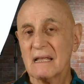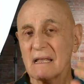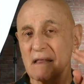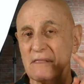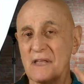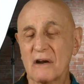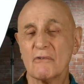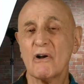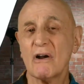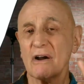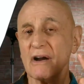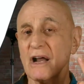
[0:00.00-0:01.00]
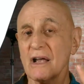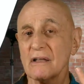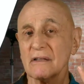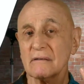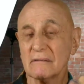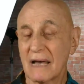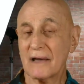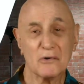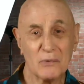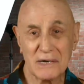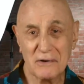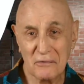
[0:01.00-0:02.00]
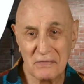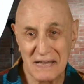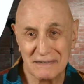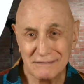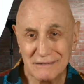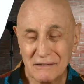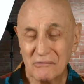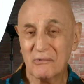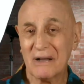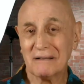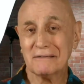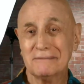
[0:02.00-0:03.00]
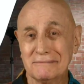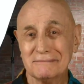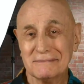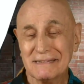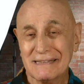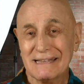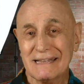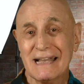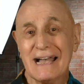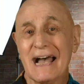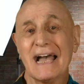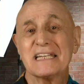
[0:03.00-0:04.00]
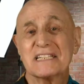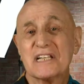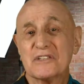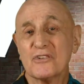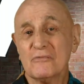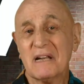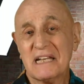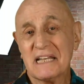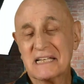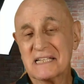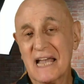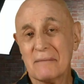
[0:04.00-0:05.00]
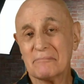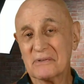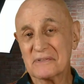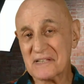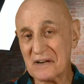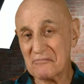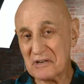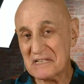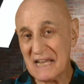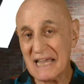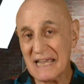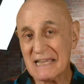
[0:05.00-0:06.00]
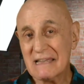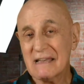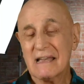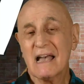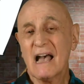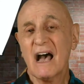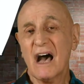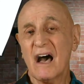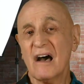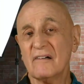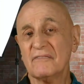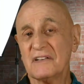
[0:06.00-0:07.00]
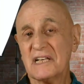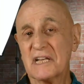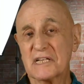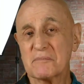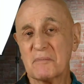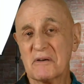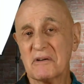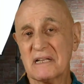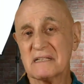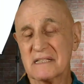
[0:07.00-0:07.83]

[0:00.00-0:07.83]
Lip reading: How do I know that? Well, I see too many examples every day of inexperienced